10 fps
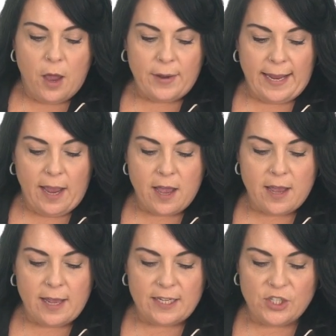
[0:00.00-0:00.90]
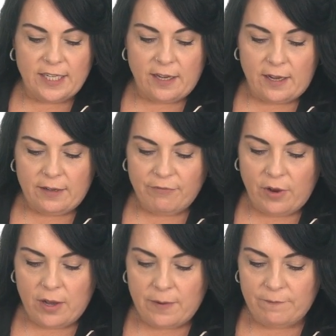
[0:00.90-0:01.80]
Okay, Gina
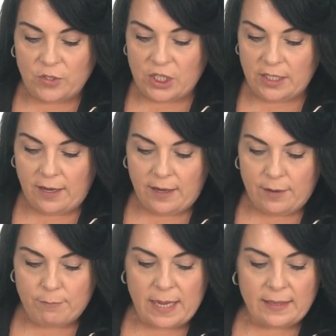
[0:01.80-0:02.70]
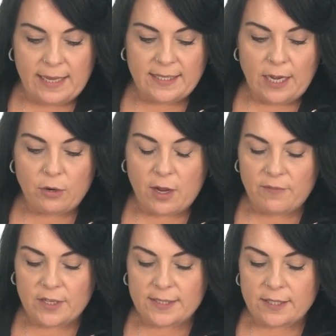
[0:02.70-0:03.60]
from Virginia. My legs are
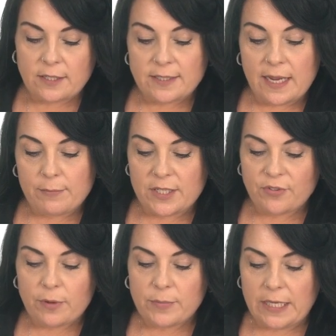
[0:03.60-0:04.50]
covered in sun damage from